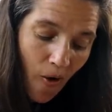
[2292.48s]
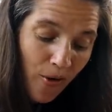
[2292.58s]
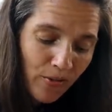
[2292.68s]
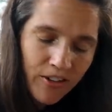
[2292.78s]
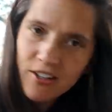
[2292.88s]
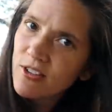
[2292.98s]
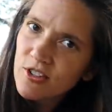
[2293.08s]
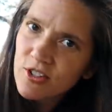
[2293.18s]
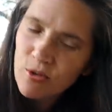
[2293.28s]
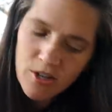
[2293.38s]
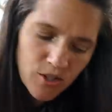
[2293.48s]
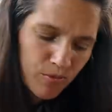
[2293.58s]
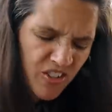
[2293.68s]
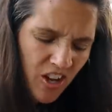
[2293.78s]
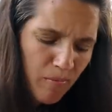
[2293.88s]
Oh, there you go. There's a love question
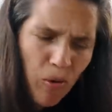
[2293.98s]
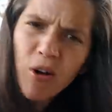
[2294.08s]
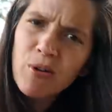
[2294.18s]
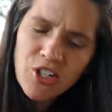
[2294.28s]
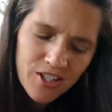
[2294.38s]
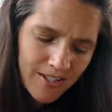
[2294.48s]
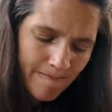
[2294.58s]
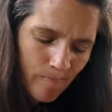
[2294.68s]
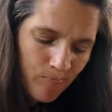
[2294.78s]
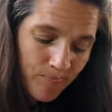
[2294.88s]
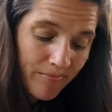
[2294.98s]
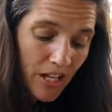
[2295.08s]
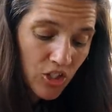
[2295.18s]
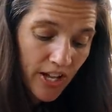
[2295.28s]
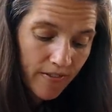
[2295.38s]
we were talking about. Questions.
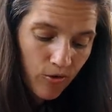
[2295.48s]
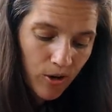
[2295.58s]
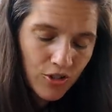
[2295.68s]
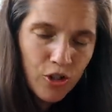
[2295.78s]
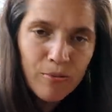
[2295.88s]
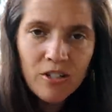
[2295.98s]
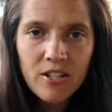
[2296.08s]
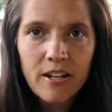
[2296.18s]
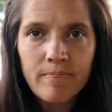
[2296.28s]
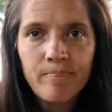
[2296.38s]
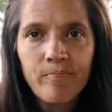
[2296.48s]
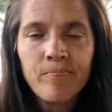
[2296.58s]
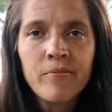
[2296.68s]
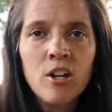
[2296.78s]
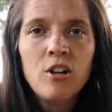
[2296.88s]
Hmm? Excited for. Super excited.
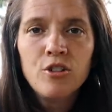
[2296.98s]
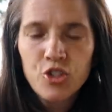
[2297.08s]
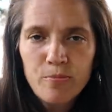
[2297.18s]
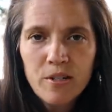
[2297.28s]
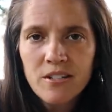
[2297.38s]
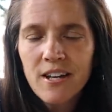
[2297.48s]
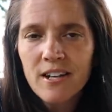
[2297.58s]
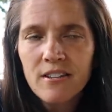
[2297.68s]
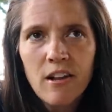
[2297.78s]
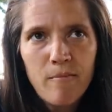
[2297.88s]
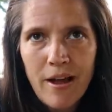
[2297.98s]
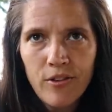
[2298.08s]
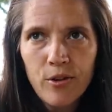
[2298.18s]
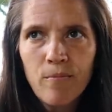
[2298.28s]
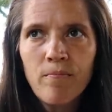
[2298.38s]
Super excited. Love
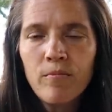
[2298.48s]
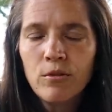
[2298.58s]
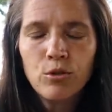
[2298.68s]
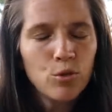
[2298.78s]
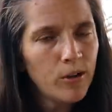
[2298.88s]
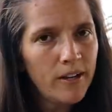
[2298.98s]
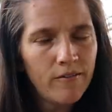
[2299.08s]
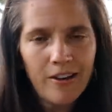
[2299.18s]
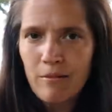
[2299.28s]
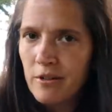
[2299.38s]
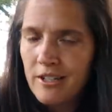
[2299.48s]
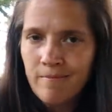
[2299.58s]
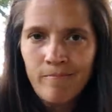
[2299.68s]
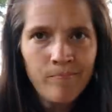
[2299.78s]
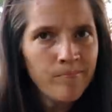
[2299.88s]
Matthew. Great family. Me
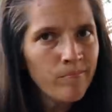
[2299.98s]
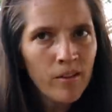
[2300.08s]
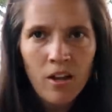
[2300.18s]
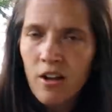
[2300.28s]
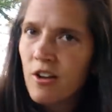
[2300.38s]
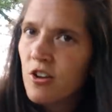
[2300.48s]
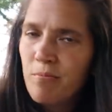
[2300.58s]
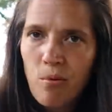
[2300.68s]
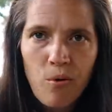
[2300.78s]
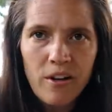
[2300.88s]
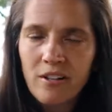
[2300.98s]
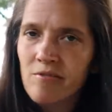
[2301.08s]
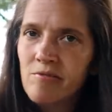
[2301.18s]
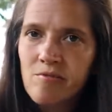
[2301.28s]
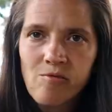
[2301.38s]
too. Good boy.
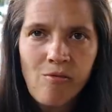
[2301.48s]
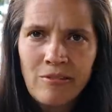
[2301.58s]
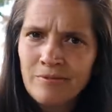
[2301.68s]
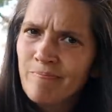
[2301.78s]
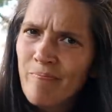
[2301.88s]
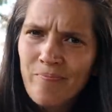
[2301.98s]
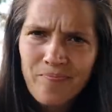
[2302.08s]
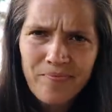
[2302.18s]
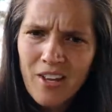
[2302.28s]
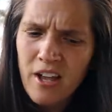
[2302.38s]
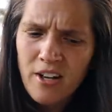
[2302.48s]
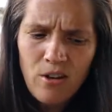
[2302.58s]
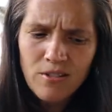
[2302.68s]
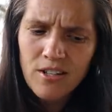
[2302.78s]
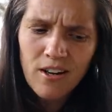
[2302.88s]
Couldn't ask for any better.
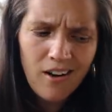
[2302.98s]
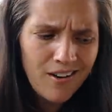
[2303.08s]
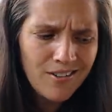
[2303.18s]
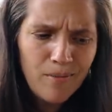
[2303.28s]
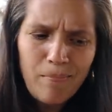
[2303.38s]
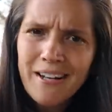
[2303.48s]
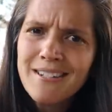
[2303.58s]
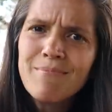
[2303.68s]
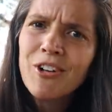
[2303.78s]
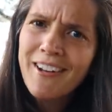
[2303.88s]
it's like our girls are picking some good